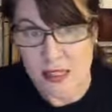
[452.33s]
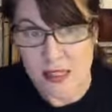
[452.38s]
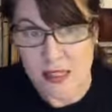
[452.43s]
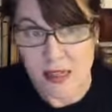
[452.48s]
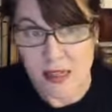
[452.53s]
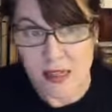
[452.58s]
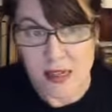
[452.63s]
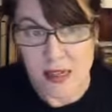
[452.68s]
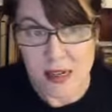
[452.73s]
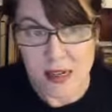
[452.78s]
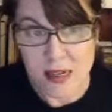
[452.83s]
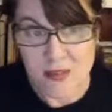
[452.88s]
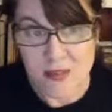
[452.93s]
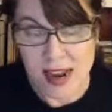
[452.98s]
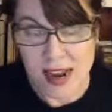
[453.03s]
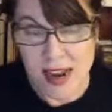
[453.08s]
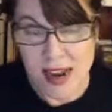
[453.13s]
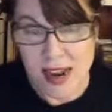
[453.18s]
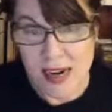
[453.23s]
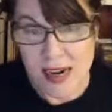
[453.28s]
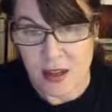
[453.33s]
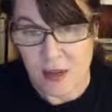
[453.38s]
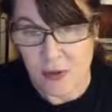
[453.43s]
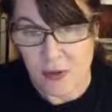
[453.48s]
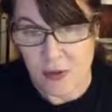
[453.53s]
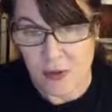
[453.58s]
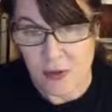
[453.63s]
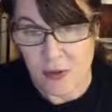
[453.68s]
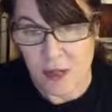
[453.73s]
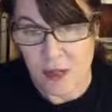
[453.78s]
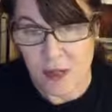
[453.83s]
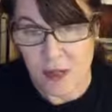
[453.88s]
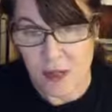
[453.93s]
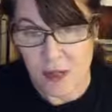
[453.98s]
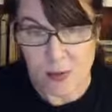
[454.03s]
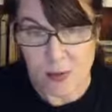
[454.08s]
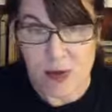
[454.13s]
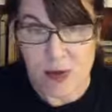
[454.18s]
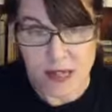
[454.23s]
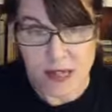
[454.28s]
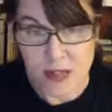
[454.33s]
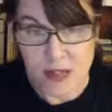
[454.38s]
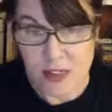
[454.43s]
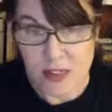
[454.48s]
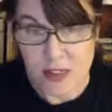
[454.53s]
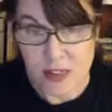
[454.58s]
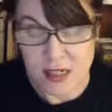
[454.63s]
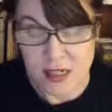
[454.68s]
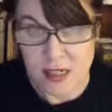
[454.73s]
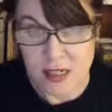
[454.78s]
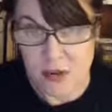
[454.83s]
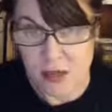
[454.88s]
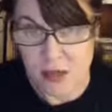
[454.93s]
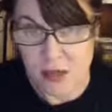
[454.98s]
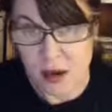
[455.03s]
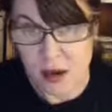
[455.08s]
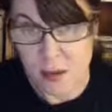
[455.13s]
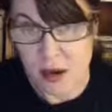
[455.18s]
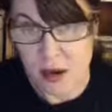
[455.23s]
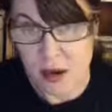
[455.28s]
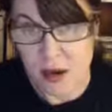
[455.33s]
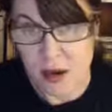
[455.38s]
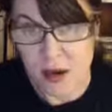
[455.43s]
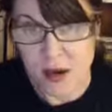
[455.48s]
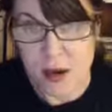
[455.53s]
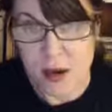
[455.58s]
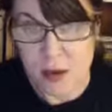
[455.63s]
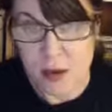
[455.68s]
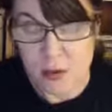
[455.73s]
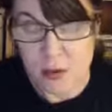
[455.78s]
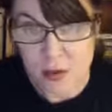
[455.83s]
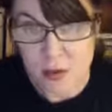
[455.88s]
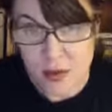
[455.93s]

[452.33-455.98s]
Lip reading: And if I hadn't gone through that experience, I couldn't sit here and talk about it now.